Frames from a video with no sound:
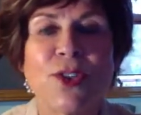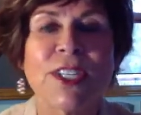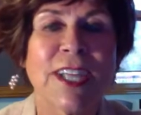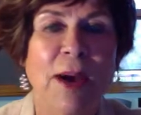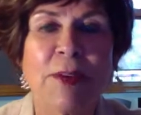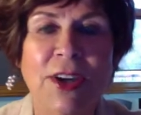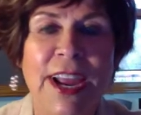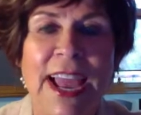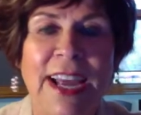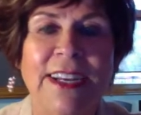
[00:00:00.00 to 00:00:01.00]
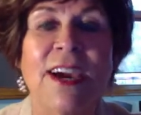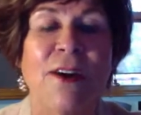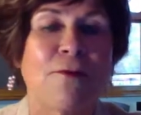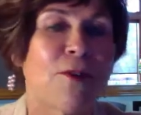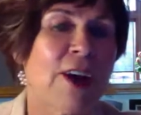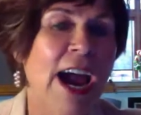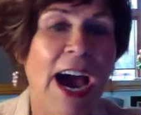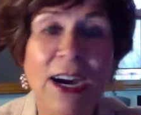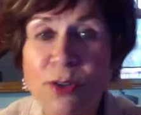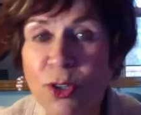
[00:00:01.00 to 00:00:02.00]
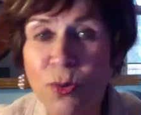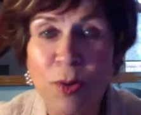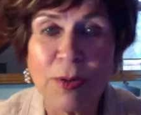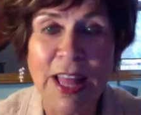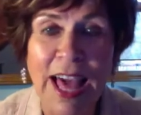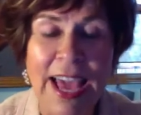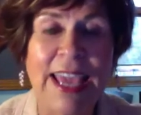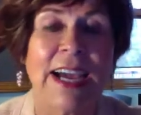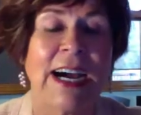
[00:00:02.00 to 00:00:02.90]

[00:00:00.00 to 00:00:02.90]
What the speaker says: the top of your hand for how to apply